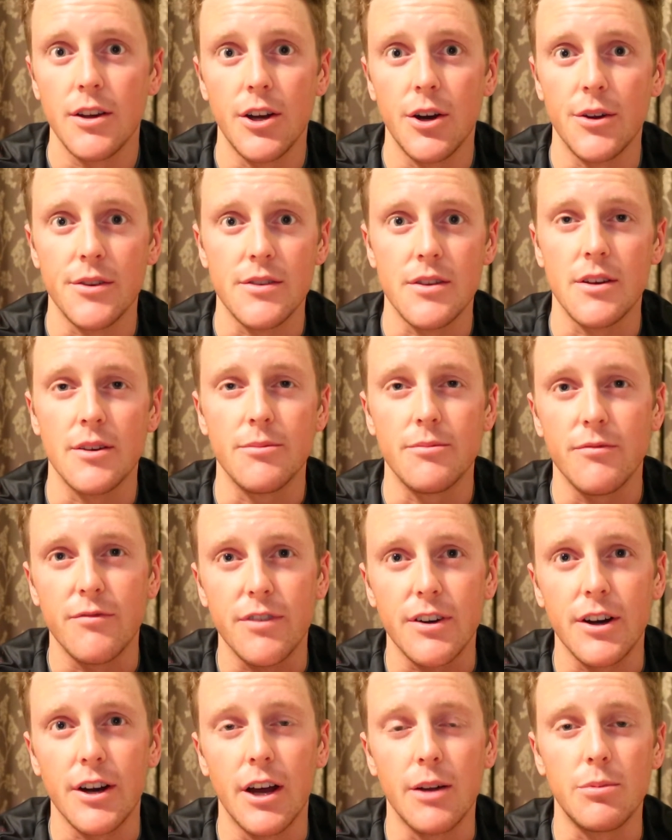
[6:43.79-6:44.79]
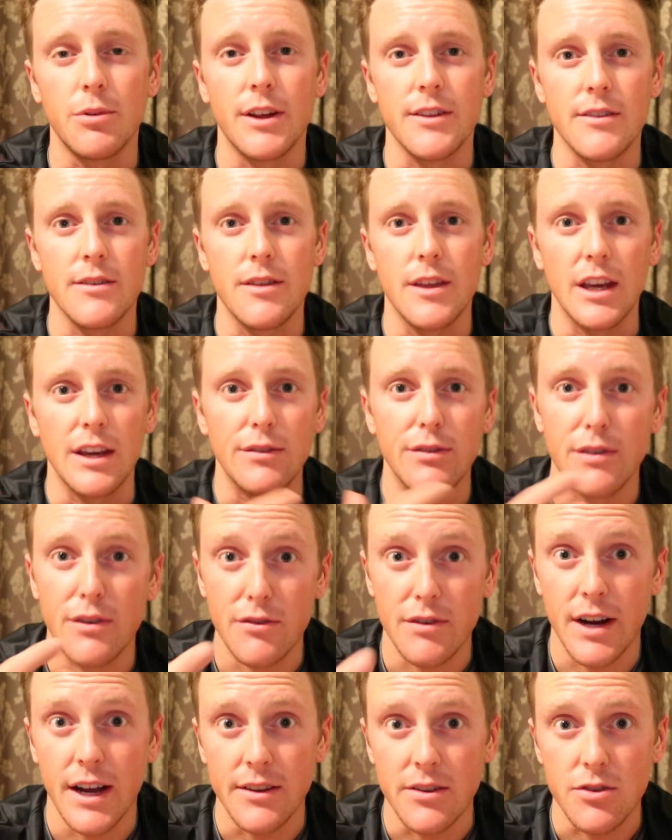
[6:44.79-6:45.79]
You know, it's a very unpleasant thing if you
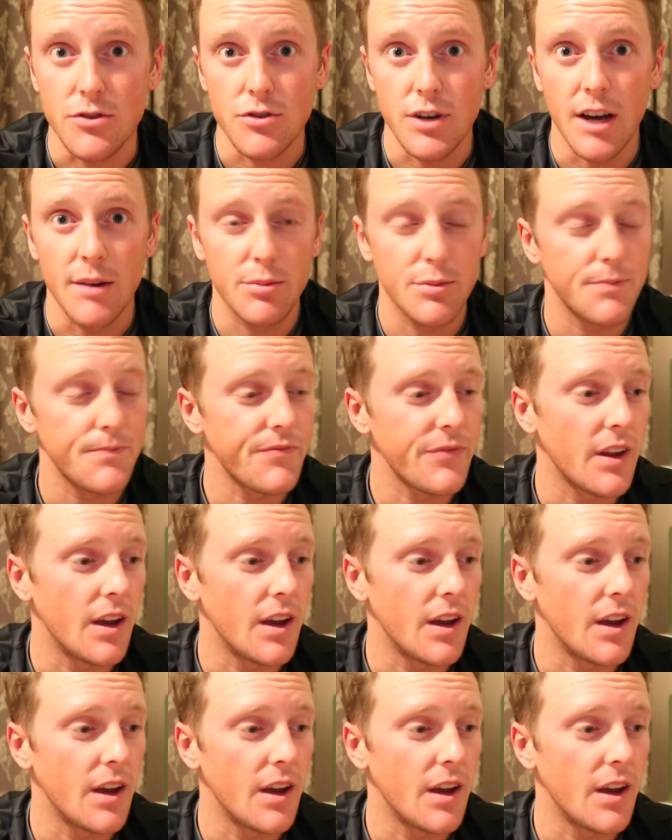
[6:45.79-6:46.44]
ever had strep.